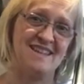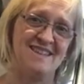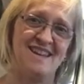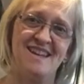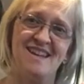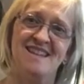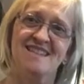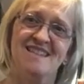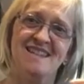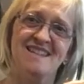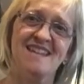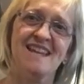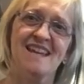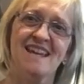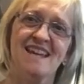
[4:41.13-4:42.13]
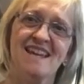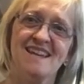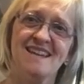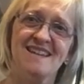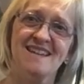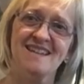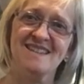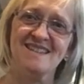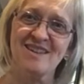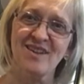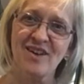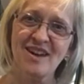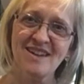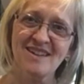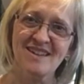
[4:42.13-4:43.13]
They're sitting hidden
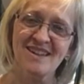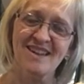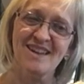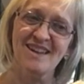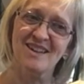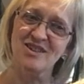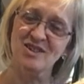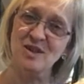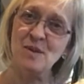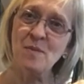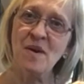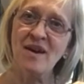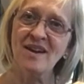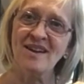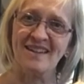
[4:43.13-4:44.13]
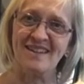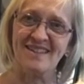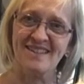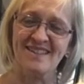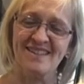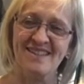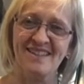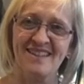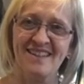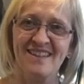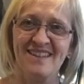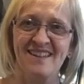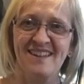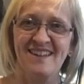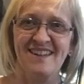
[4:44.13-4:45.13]
inside G minor,
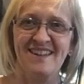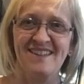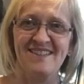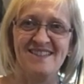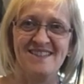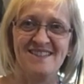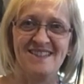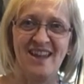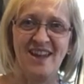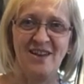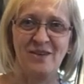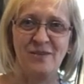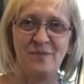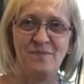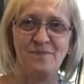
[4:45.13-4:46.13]
the scale.